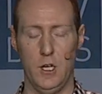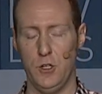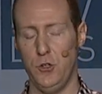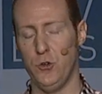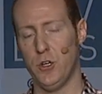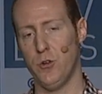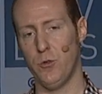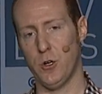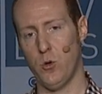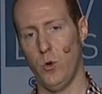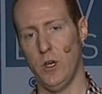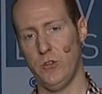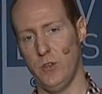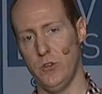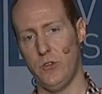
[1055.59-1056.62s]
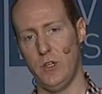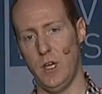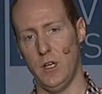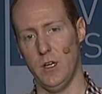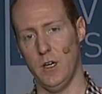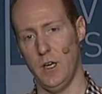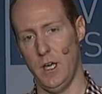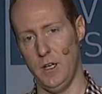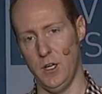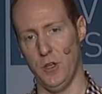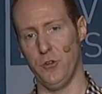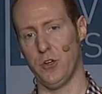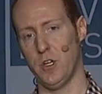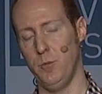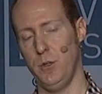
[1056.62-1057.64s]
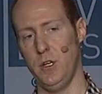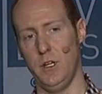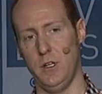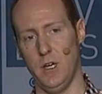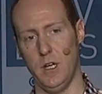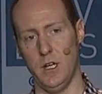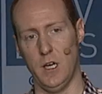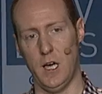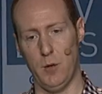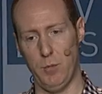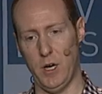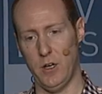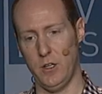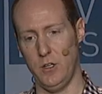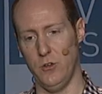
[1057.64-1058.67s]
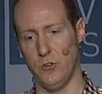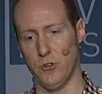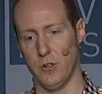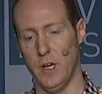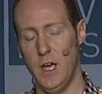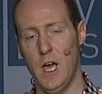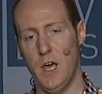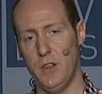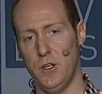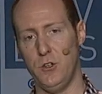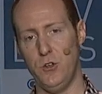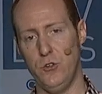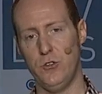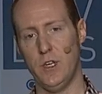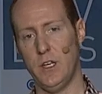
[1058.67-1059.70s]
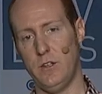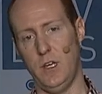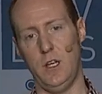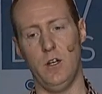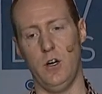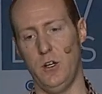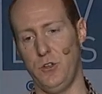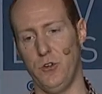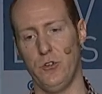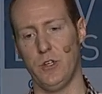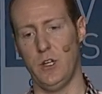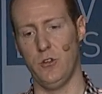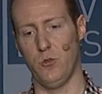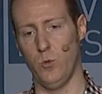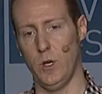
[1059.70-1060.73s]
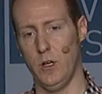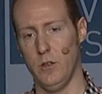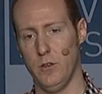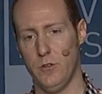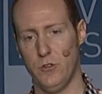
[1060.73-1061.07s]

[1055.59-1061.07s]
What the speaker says: you can request this data and other community data about a user and then use that data on your site as well.